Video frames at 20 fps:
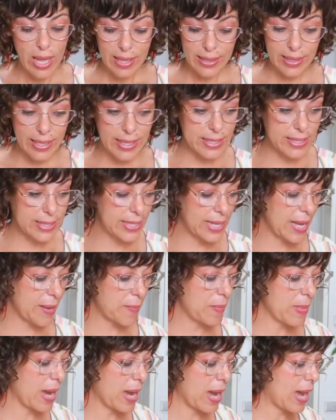the
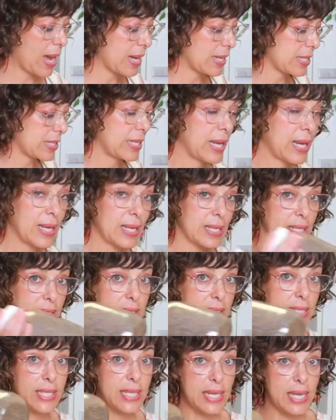same as
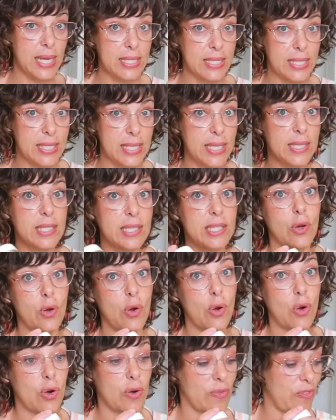chia seeds
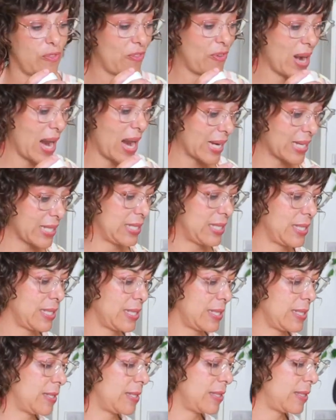or flax
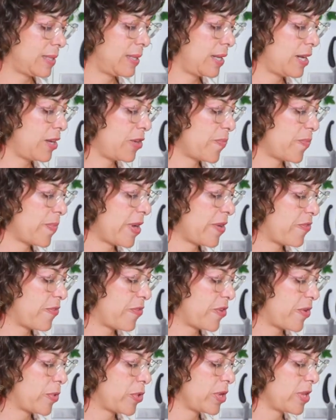seeds, three of my
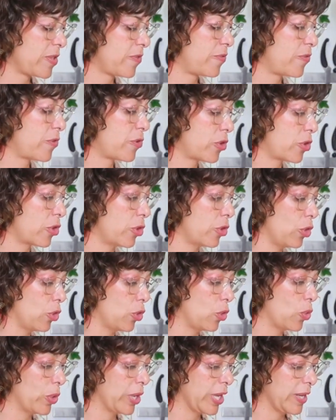favorites for
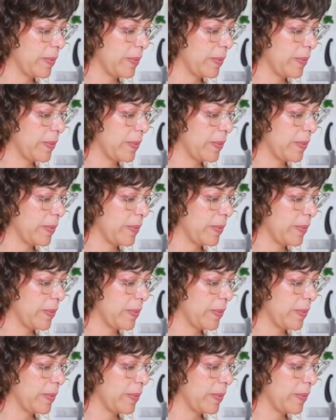gluing.